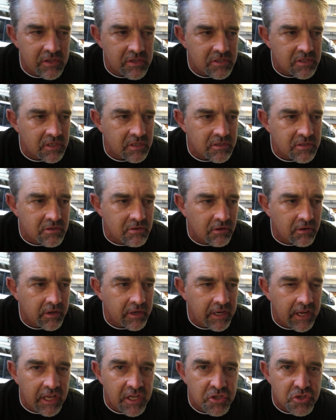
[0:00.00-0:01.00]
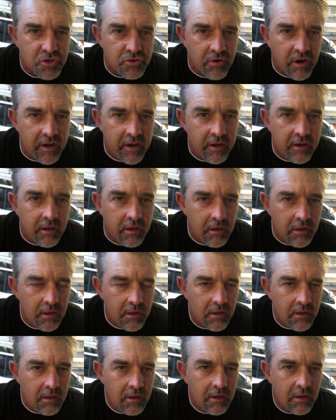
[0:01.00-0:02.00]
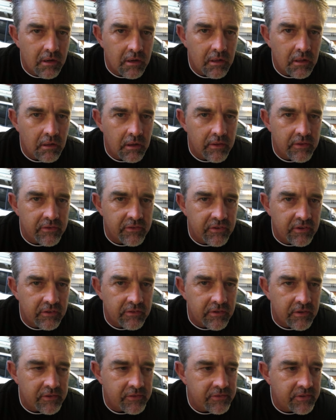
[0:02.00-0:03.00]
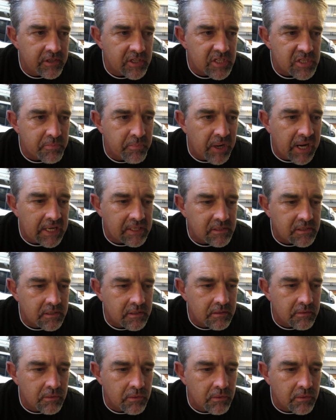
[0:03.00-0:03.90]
this thing's not going to get shredded like the 606. But